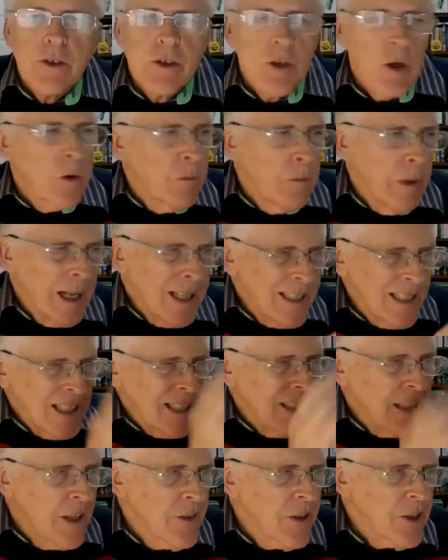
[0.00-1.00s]
so
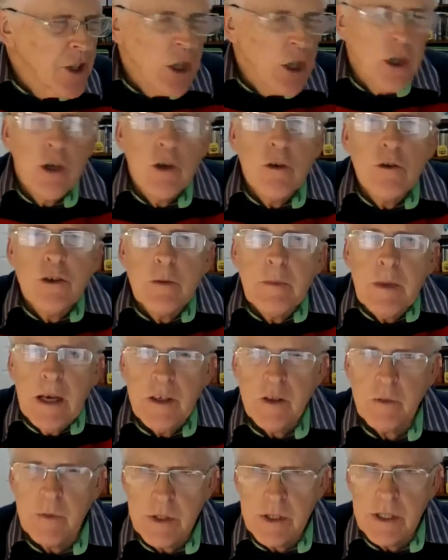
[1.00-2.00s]
basically there's a huge
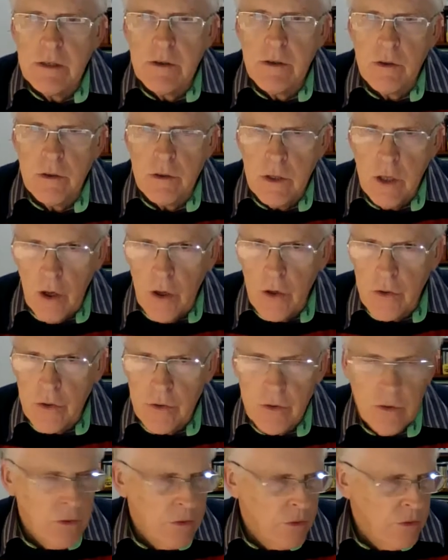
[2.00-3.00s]
amount of material
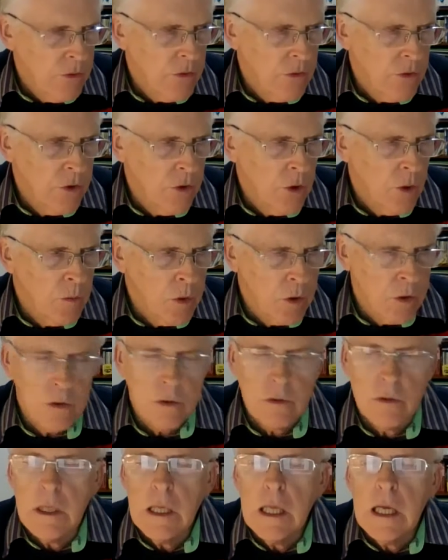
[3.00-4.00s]
on
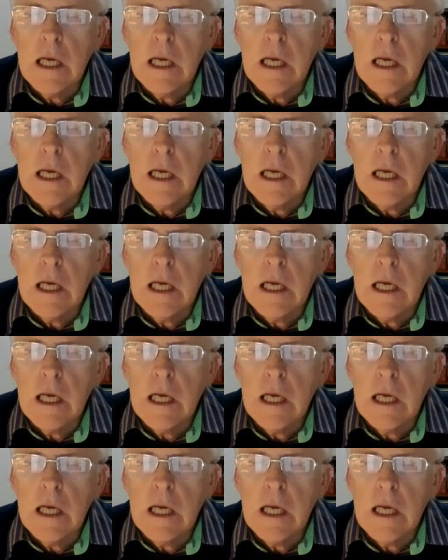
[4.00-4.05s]
Moodle.